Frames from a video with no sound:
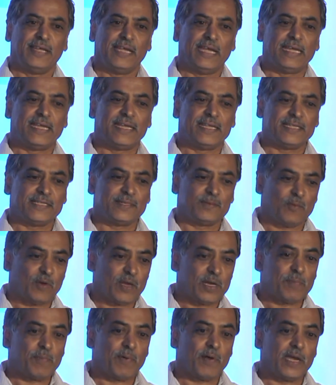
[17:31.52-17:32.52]
It is
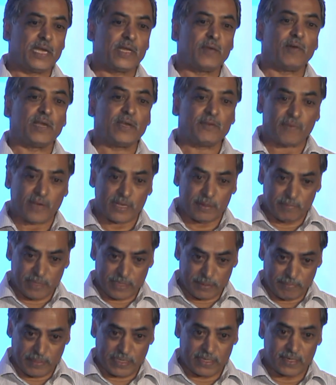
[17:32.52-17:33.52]
1.15
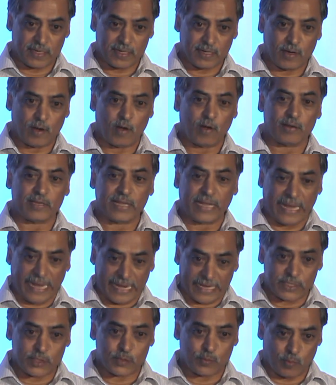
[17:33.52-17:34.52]
millimeter, called the
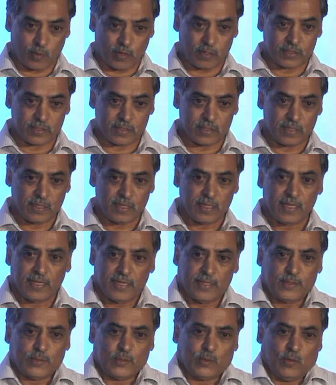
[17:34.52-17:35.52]
Edge watch.
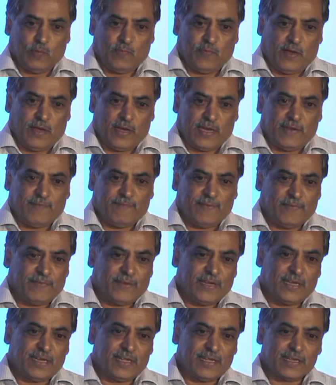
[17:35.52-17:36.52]
So far in
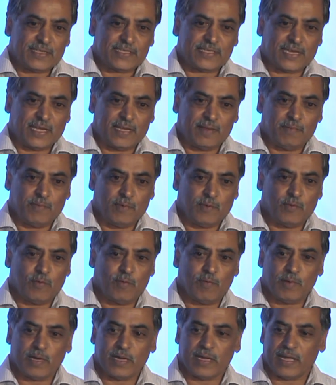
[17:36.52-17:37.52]
15 years time,
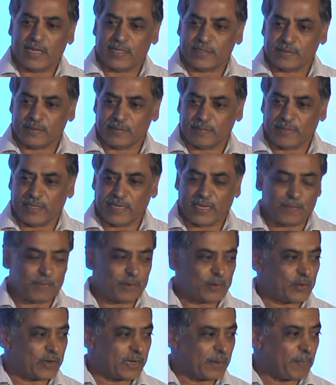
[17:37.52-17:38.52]
nobody has been
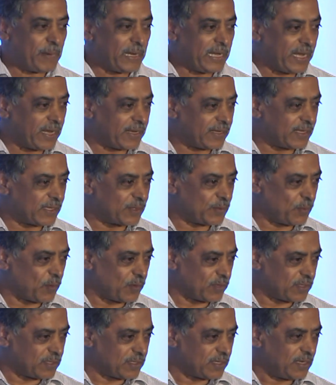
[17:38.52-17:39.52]
able to replicate this
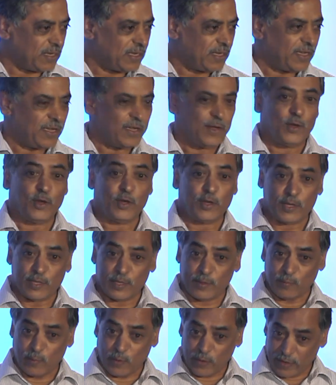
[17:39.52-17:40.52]
watch. It is
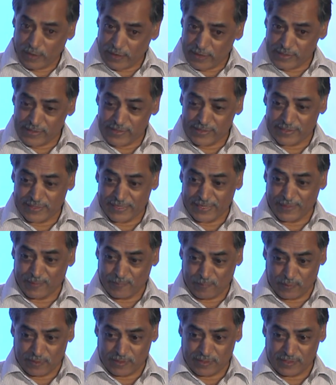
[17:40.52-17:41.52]
a water resistant
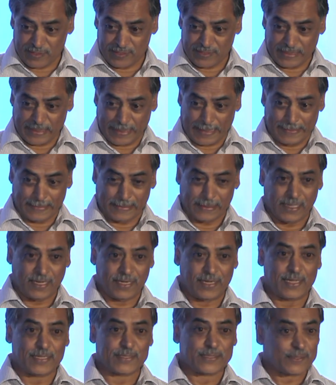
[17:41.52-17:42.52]
watch.
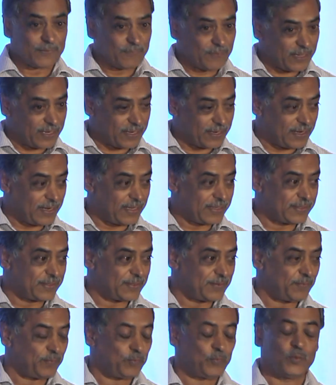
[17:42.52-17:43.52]
It has sapphire
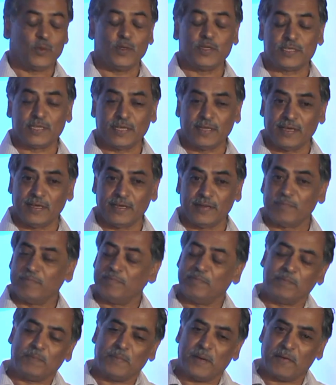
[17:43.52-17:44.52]
glass. It's a
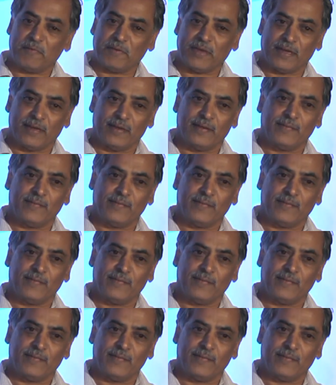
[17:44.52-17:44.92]
marvel.